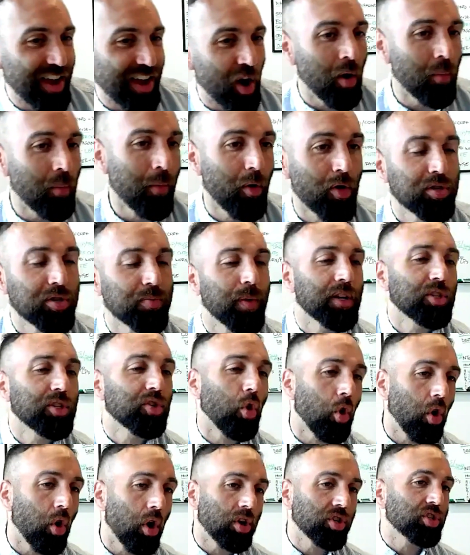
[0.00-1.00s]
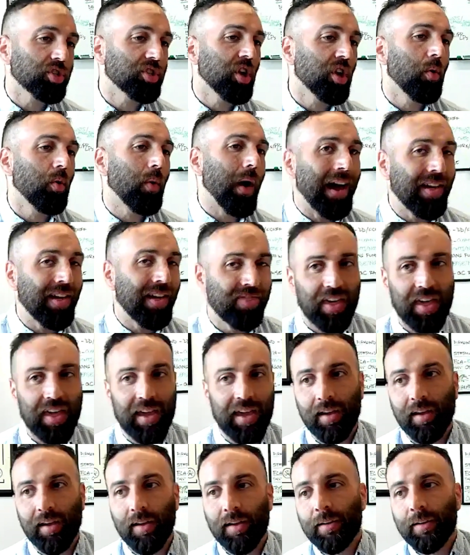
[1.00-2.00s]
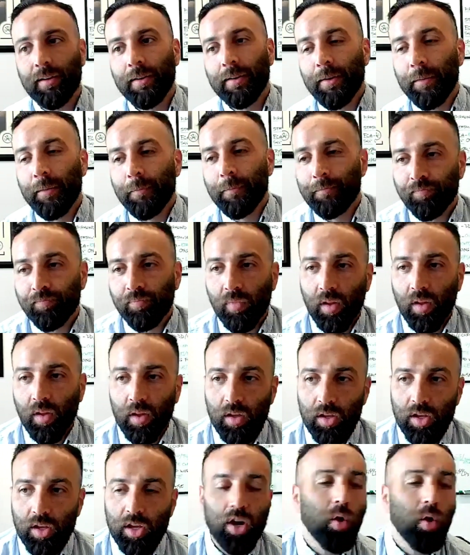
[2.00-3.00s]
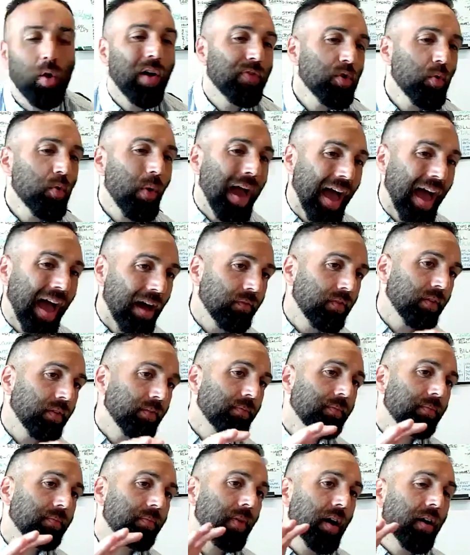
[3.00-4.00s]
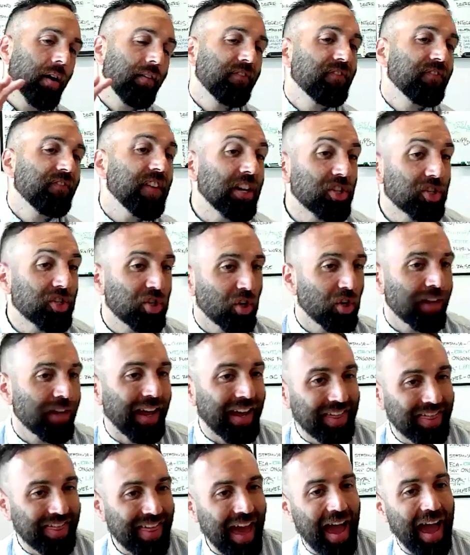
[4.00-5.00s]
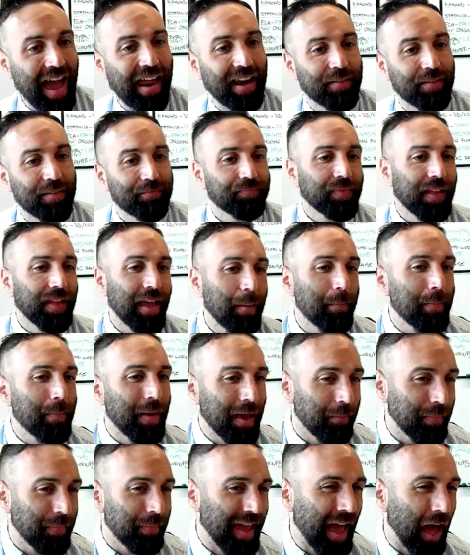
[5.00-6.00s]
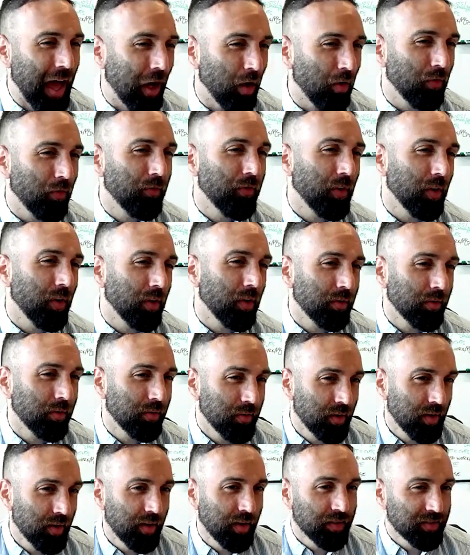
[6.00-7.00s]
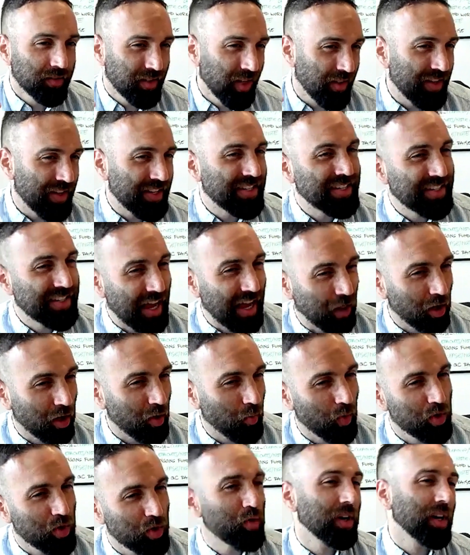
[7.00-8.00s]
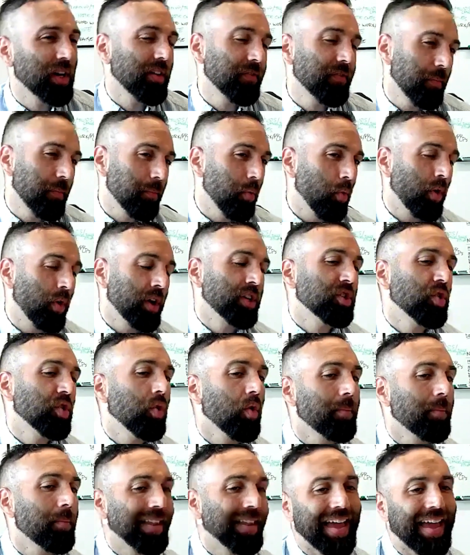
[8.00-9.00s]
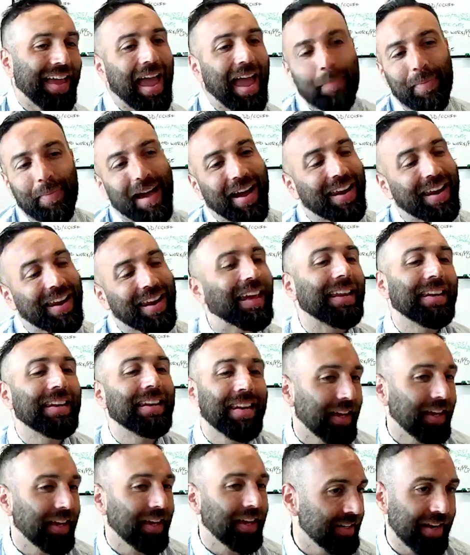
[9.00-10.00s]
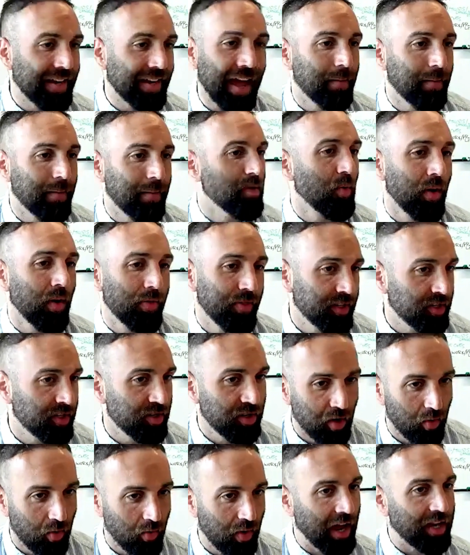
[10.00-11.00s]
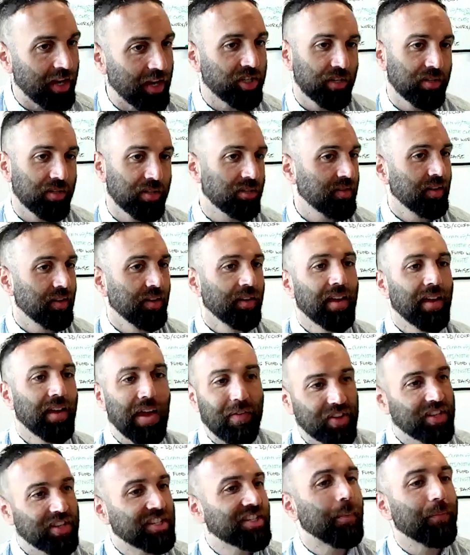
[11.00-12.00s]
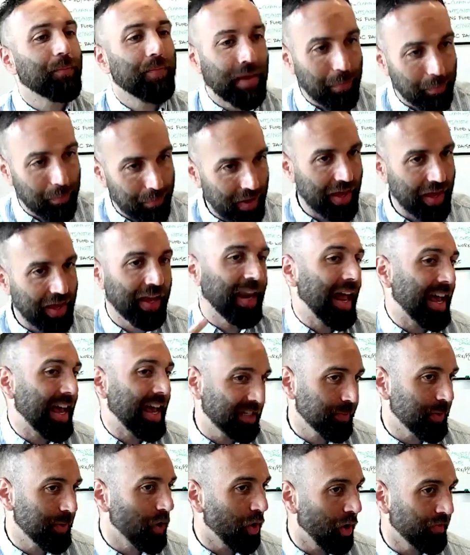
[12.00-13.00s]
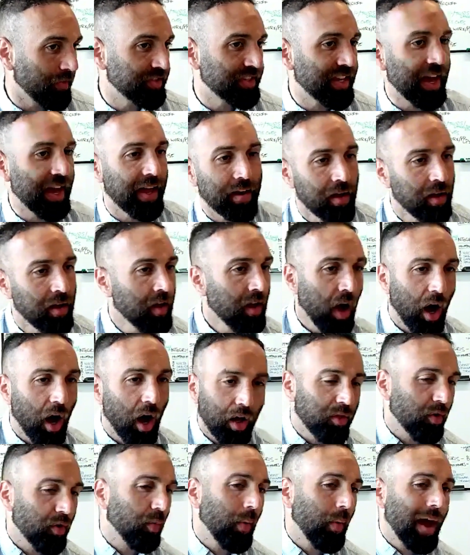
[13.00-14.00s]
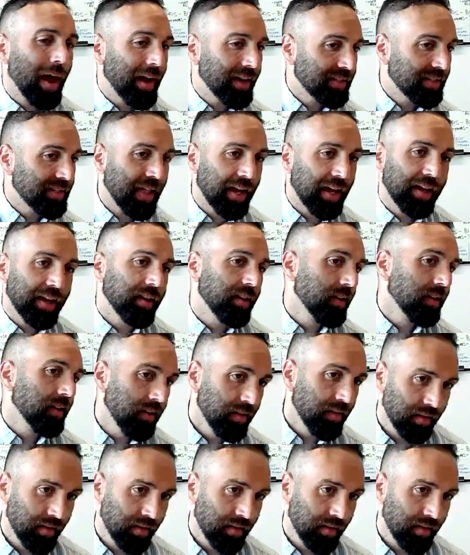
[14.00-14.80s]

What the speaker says: almost, but it's also, I think, if you have a feature like that, it may be helpful to the seller where you could even point to it or be like, hey, I'm not going to like nickel and dime you on this note. If it's something big, it has to be offset. Otherwise, like,